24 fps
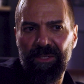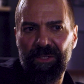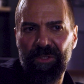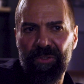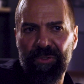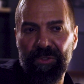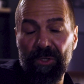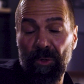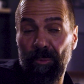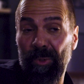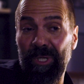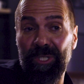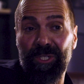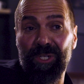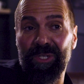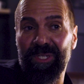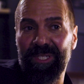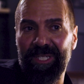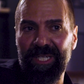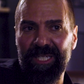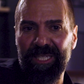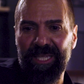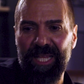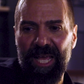So we
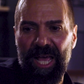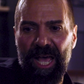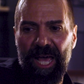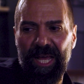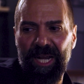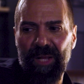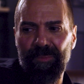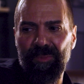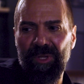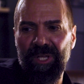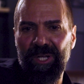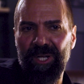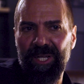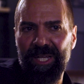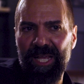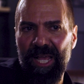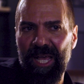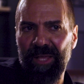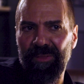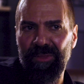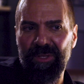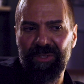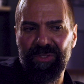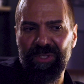just did that. I mean,
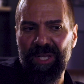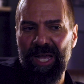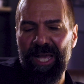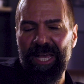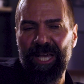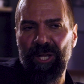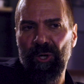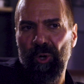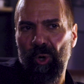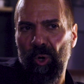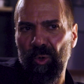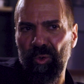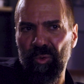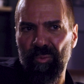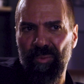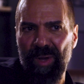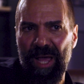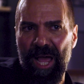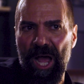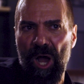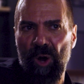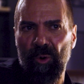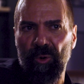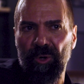again, this guy had all the
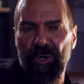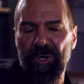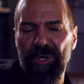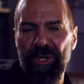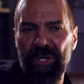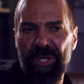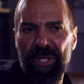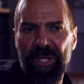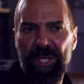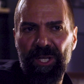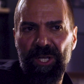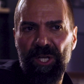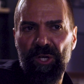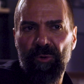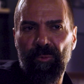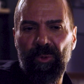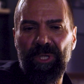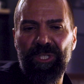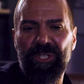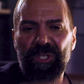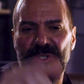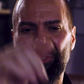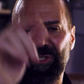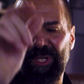power.
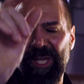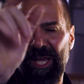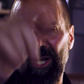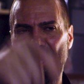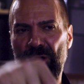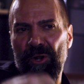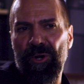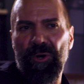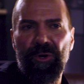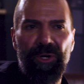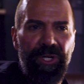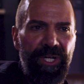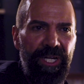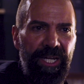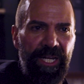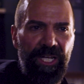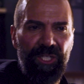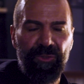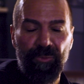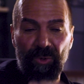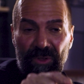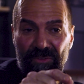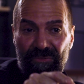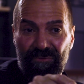We just get on our
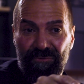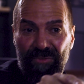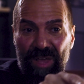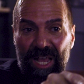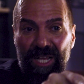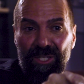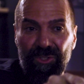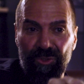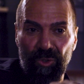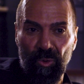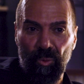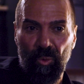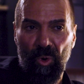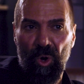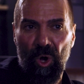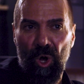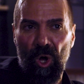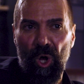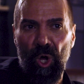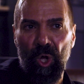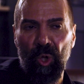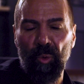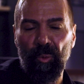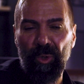knees, we face the
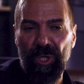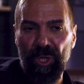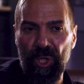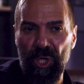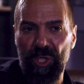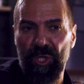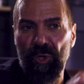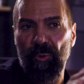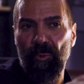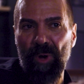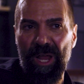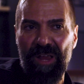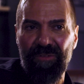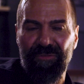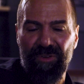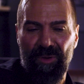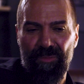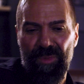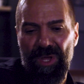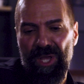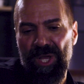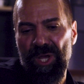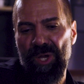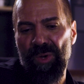wall, we look away
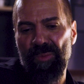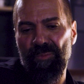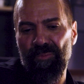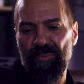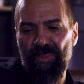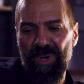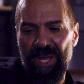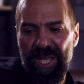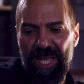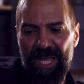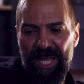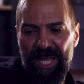from him,